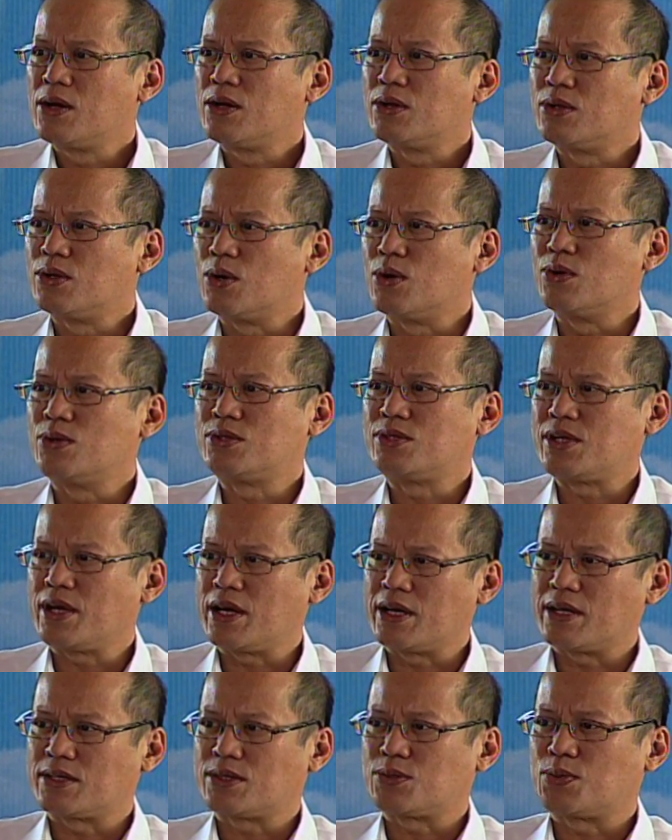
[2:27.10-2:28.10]
Those
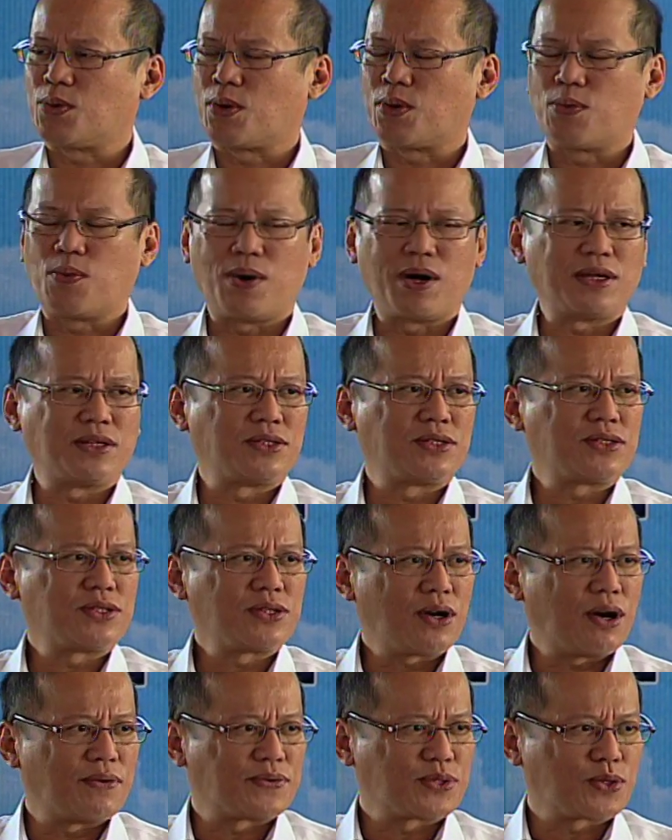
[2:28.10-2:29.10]
years were once
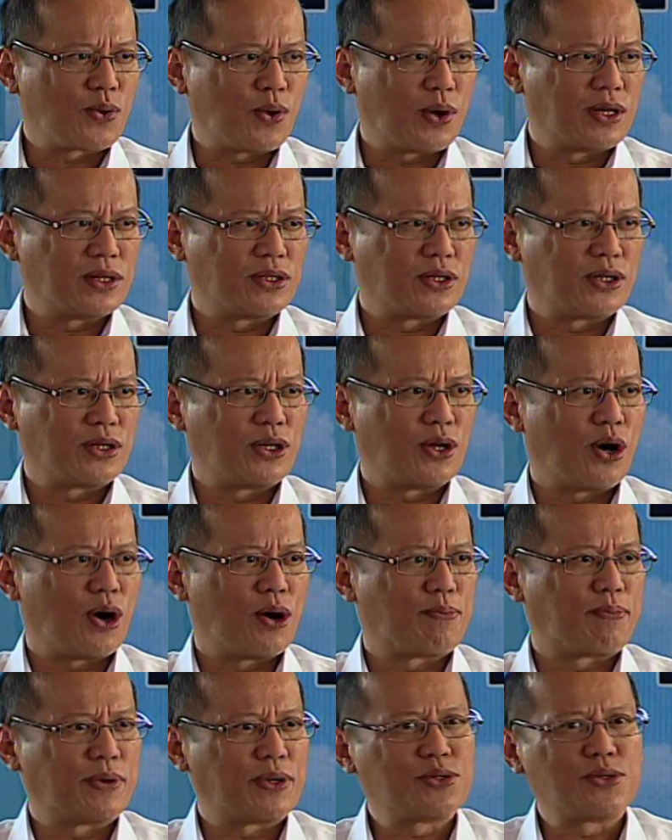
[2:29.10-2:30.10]
of squandered
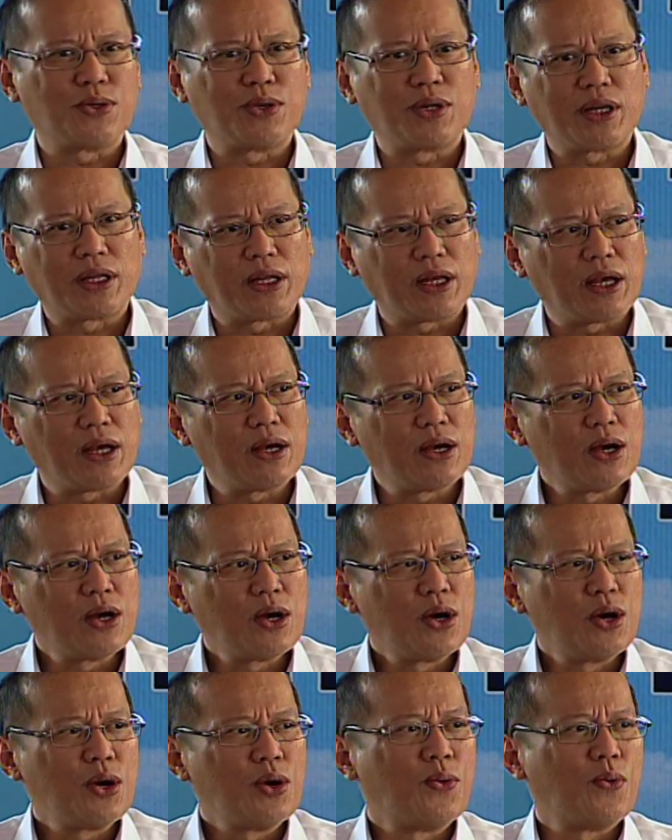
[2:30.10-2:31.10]
opportunity,
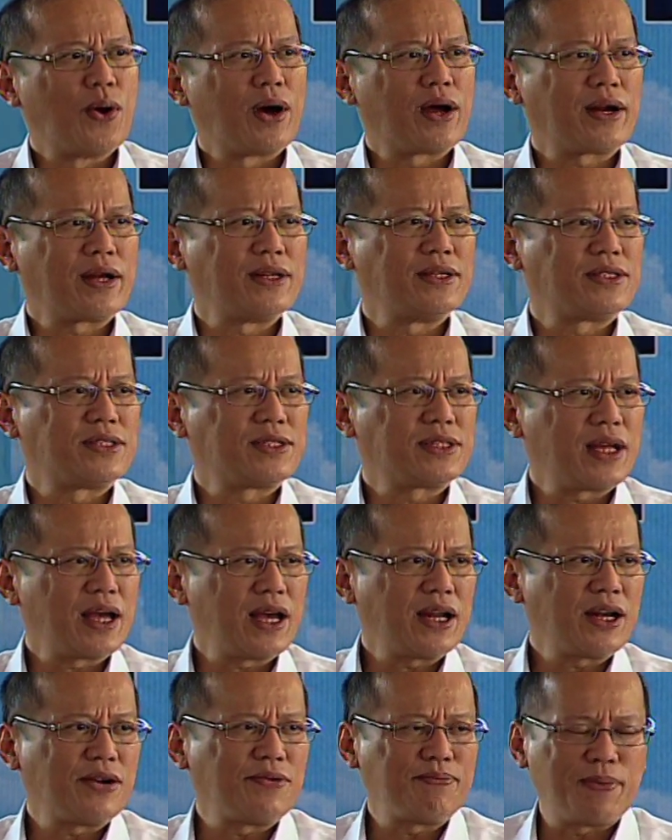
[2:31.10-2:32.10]
where
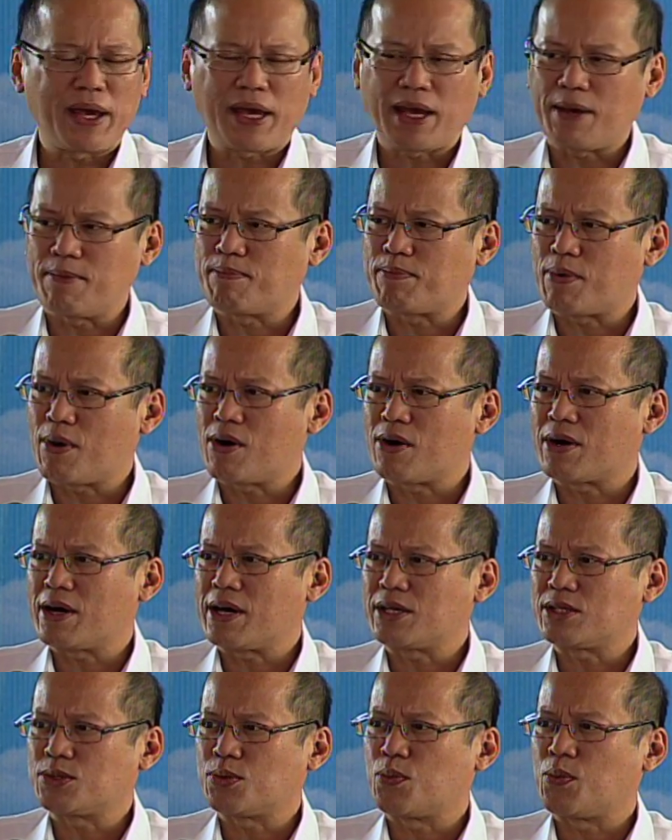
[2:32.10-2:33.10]
instead of making
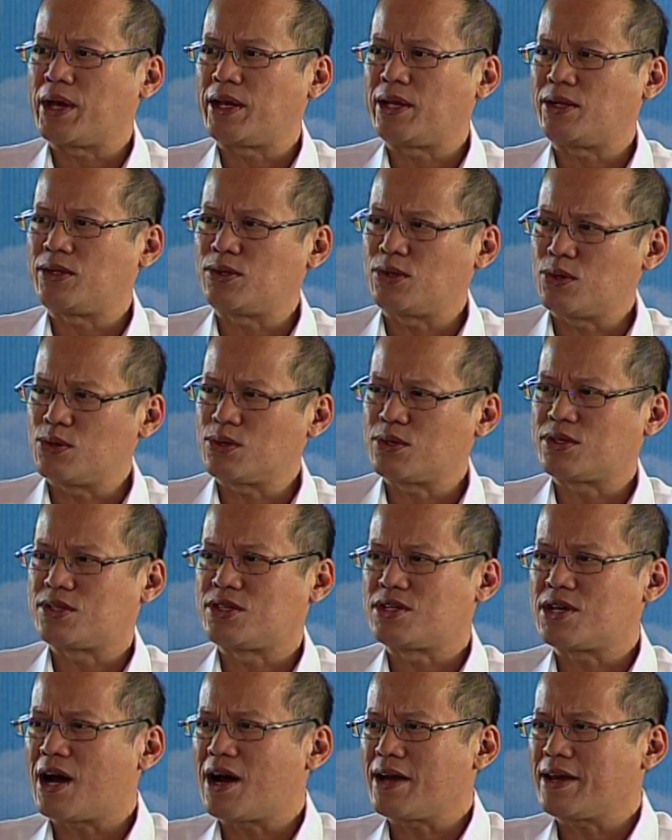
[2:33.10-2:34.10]
progress, we took
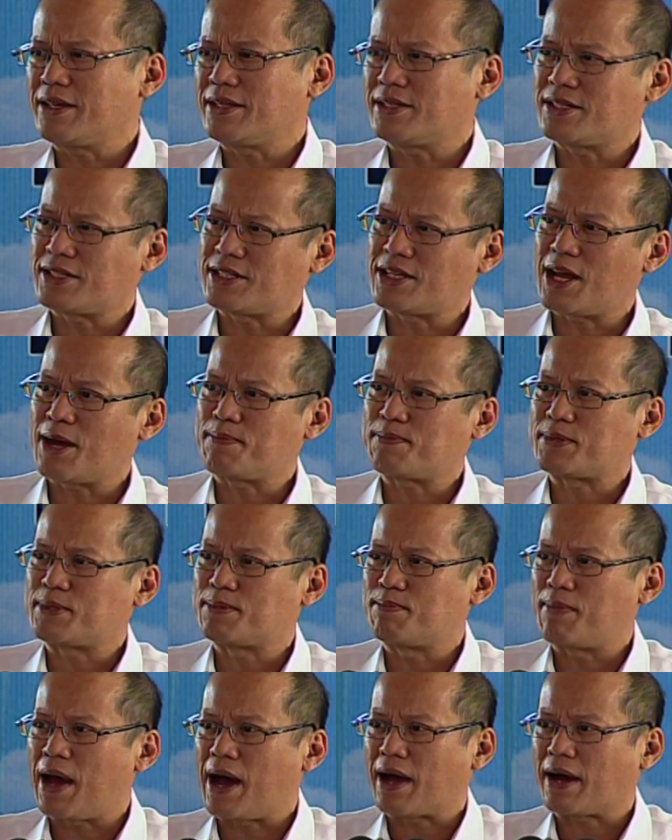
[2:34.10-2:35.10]
giant steps
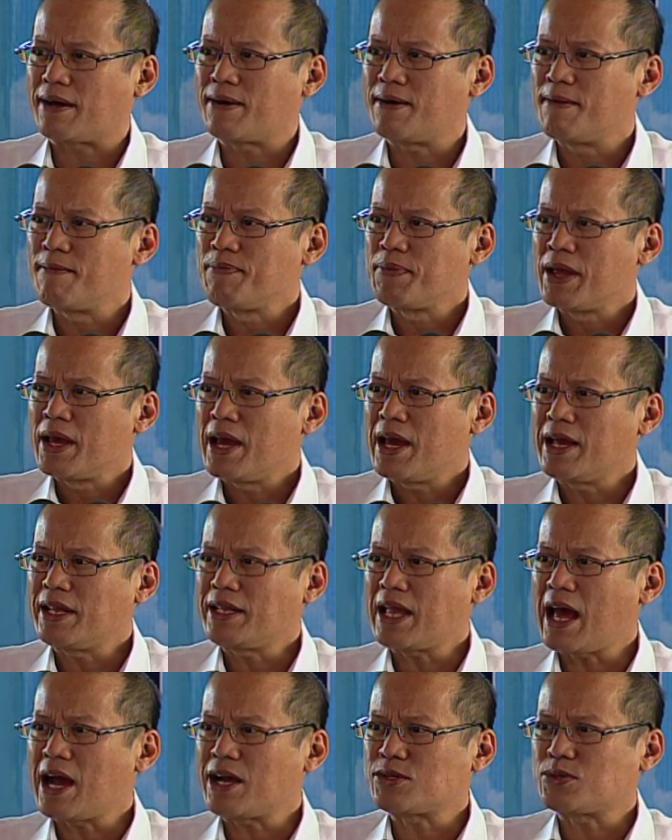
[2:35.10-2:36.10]
back. It
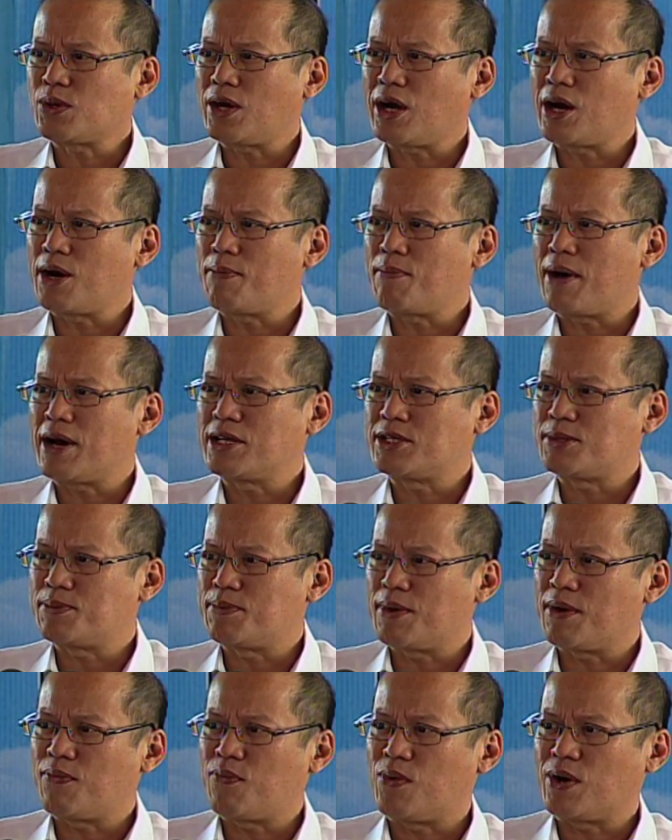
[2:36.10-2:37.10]
actually reminds me
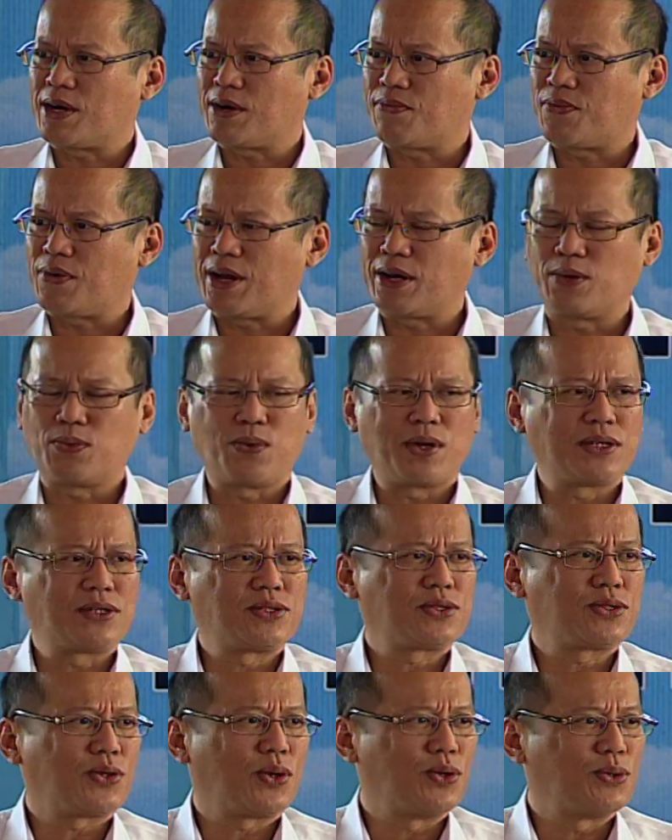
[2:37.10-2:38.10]
of what a friend once
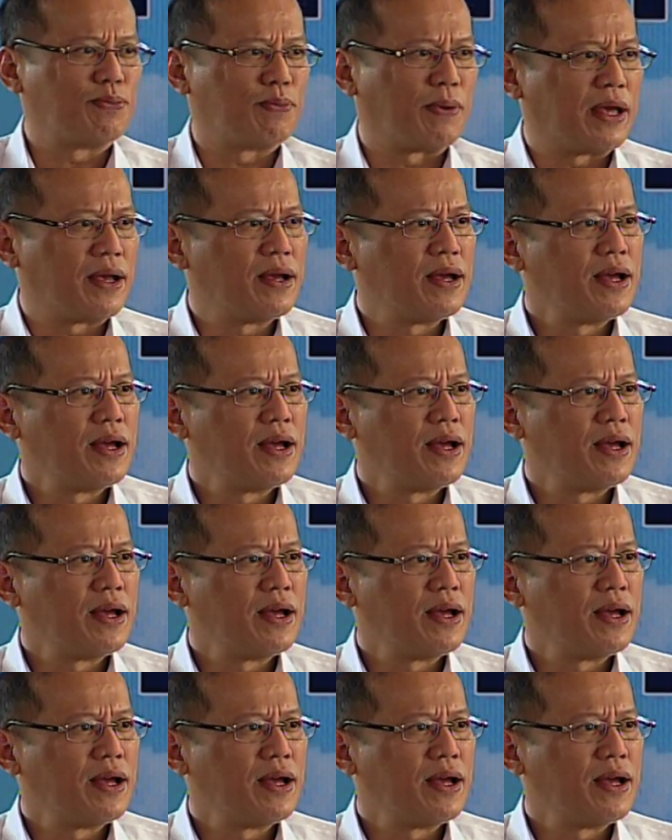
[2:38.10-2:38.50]
told me,